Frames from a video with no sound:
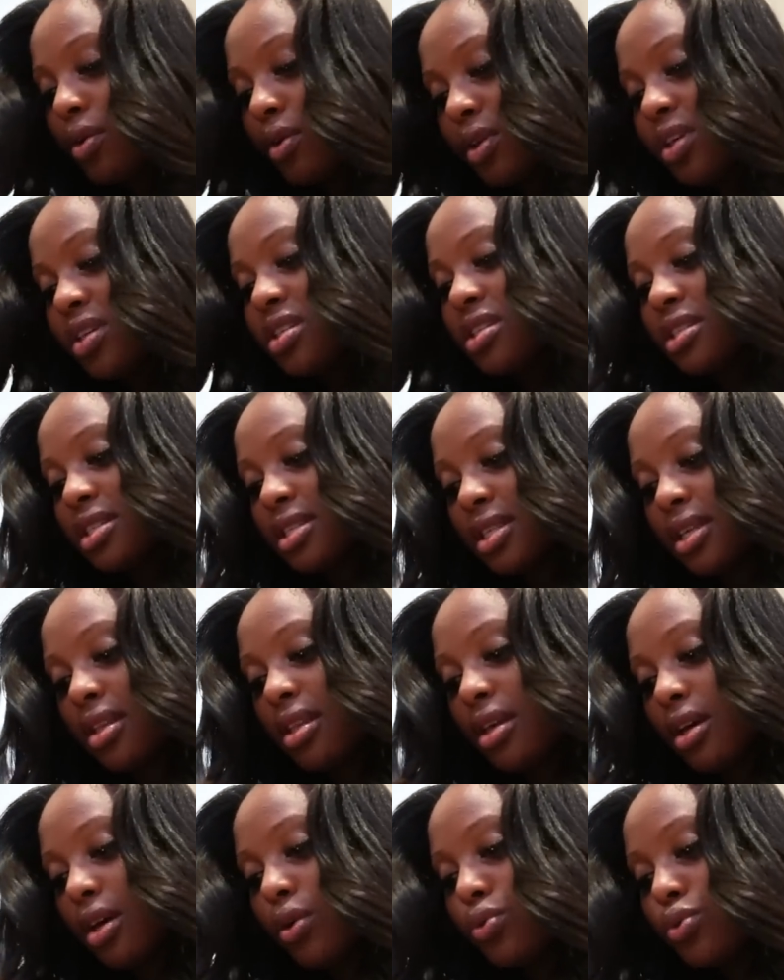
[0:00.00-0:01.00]
is
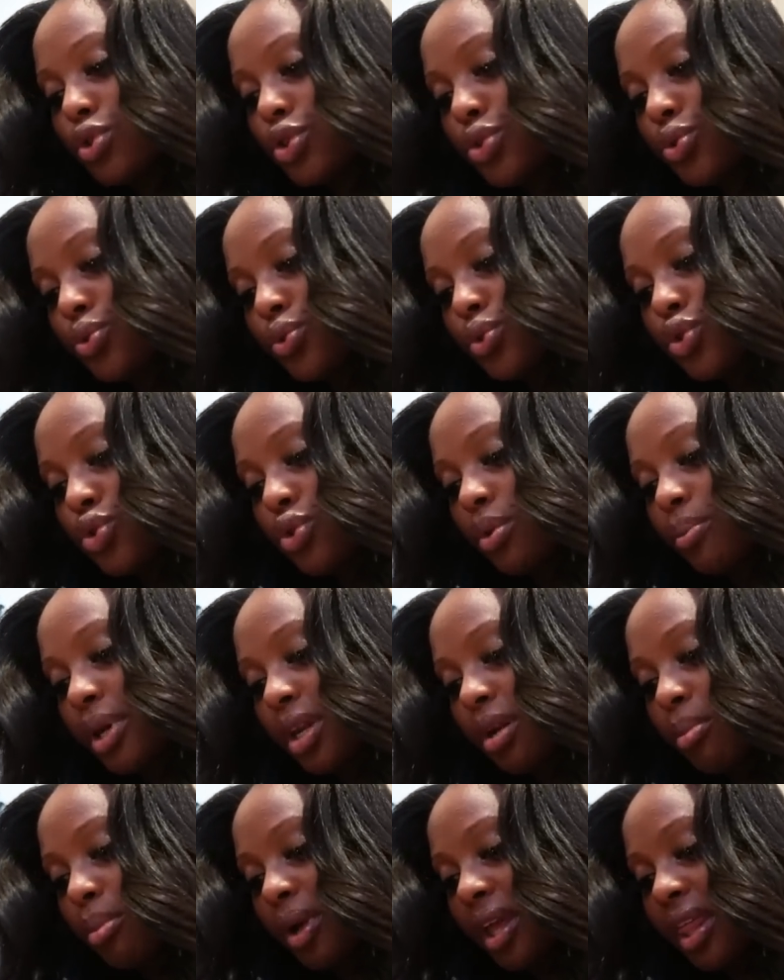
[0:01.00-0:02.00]
the go-to. So I'm
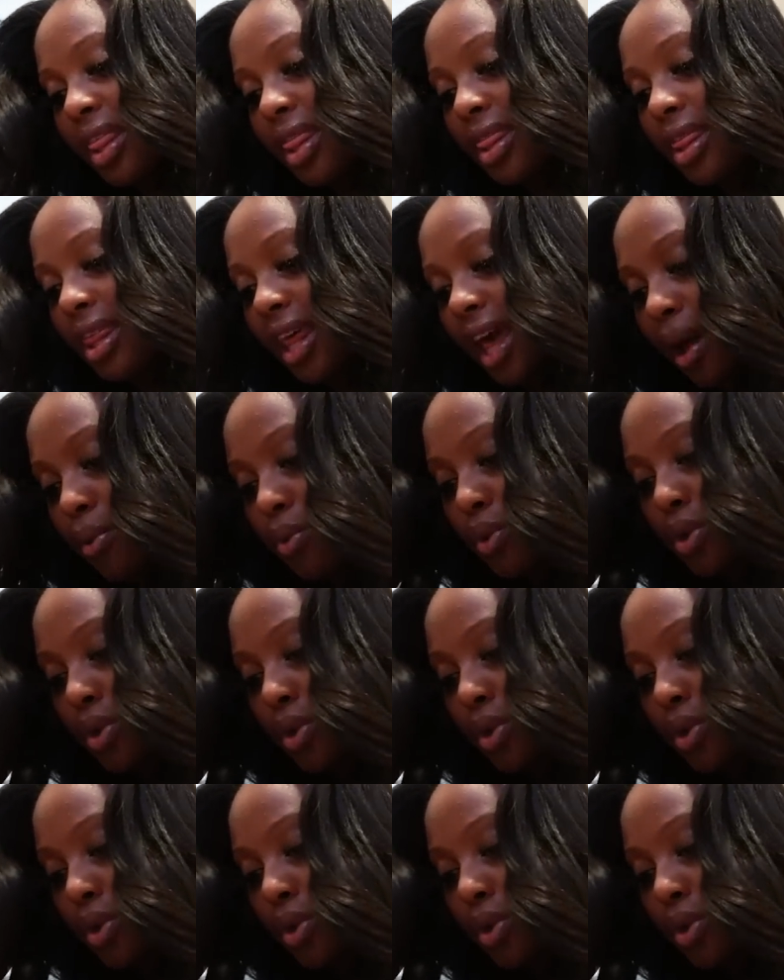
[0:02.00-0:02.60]
gonna bring that